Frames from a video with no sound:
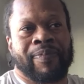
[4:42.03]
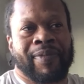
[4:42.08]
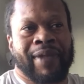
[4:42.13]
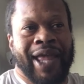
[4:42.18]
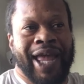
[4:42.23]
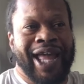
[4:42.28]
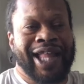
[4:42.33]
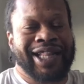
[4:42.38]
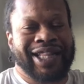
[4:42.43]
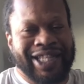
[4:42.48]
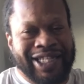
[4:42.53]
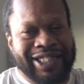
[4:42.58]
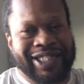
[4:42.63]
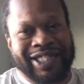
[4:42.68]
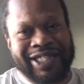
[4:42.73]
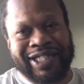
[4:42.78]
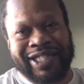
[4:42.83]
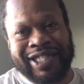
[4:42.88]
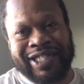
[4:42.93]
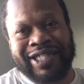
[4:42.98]
And this
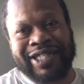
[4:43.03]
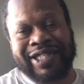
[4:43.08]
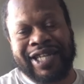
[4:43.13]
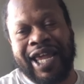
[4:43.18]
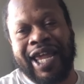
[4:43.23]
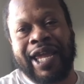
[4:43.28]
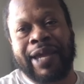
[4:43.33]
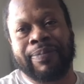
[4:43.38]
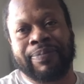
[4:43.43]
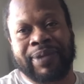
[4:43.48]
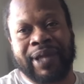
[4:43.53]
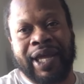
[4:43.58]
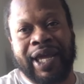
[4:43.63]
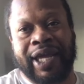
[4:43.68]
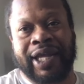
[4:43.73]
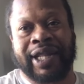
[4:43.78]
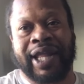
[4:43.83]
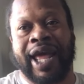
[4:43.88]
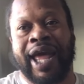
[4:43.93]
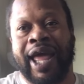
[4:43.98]
is the same
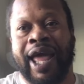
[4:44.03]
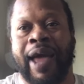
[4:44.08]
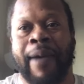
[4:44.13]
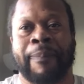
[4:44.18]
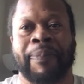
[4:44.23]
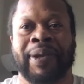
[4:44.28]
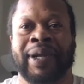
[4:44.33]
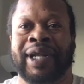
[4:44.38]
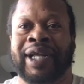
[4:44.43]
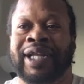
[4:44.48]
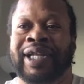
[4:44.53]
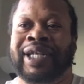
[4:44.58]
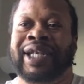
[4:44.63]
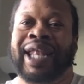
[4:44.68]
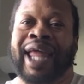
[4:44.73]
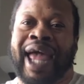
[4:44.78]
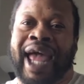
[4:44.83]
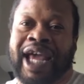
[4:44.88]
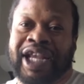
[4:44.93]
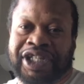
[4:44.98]
thing that happened
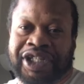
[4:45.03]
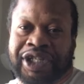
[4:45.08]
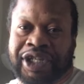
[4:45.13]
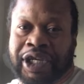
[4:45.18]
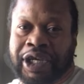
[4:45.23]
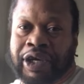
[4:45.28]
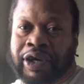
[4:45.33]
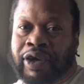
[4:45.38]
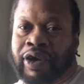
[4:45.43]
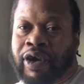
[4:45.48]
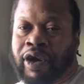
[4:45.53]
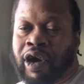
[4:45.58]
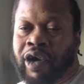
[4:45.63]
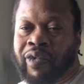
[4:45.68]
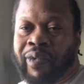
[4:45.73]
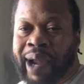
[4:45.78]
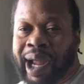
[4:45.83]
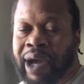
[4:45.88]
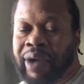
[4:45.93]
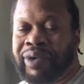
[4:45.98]
last year
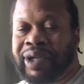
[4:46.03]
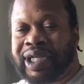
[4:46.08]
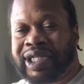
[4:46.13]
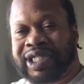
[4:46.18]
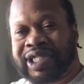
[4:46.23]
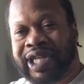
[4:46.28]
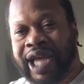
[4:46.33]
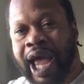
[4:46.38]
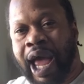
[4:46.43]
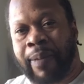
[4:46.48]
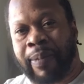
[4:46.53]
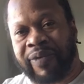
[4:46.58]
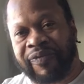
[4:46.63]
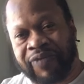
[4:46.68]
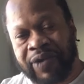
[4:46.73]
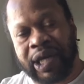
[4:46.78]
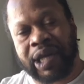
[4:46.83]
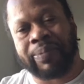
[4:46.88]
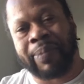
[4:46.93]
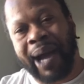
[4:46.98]
around this time.
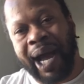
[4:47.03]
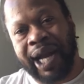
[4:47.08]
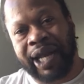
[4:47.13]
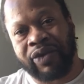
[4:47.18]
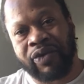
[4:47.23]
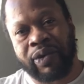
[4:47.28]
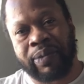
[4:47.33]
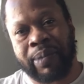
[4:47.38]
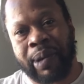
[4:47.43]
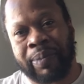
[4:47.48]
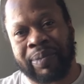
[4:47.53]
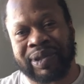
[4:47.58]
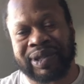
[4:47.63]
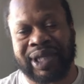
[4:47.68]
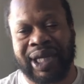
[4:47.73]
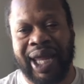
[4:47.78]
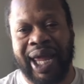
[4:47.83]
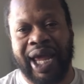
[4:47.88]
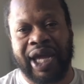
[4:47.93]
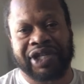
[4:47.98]
If anybody
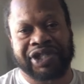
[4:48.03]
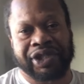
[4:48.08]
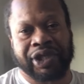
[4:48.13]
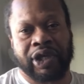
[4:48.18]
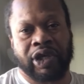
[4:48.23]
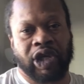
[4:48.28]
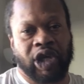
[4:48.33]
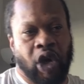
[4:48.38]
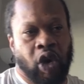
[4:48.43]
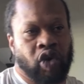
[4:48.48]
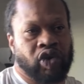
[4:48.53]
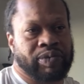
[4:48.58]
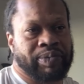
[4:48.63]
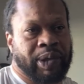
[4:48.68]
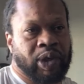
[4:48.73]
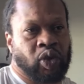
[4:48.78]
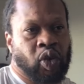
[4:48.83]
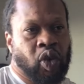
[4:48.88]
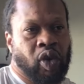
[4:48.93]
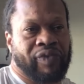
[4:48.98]
remembers last year in
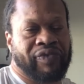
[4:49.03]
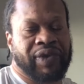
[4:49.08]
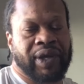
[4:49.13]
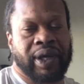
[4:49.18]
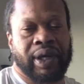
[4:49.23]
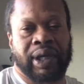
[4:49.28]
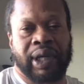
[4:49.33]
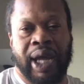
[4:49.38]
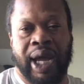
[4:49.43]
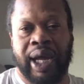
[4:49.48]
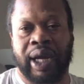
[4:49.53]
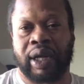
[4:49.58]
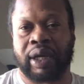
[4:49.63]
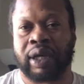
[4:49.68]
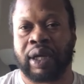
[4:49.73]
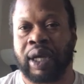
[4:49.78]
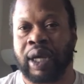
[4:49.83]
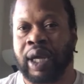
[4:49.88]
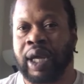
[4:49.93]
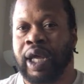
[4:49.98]
Goldsboro, North Carolina,
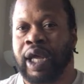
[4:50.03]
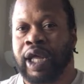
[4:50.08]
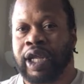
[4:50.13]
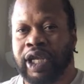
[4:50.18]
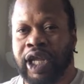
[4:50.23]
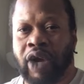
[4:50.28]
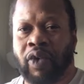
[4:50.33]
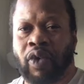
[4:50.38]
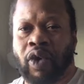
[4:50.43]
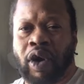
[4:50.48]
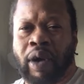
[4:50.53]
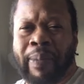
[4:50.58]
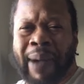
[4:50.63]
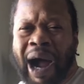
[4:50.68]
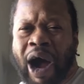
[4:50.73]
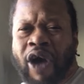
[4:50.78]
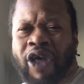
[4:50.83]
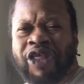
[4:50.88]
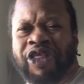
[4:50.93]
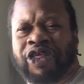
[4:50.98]
there were
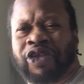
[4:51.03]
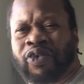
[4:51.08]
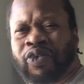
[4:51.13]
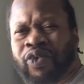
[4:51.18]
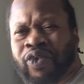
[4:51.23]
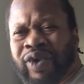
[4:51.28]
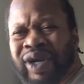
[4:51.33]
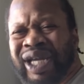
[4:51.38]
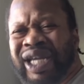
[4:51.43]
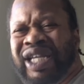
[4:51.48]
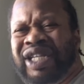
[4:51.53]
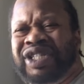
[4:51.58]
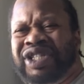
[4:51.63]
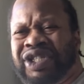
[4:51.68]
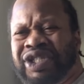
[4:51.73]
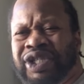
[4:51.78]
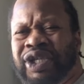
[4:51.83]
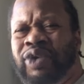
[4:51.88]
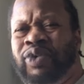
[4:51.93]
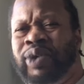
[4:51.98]
about 3
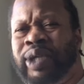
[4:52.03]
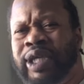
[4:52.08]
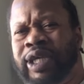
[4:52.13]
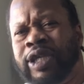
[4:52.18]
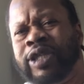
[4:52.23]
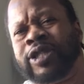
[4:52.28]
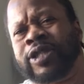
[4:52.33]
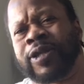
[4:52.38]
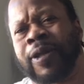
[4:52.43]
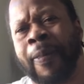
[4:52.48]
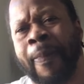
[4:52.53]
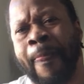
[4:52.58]
shootings,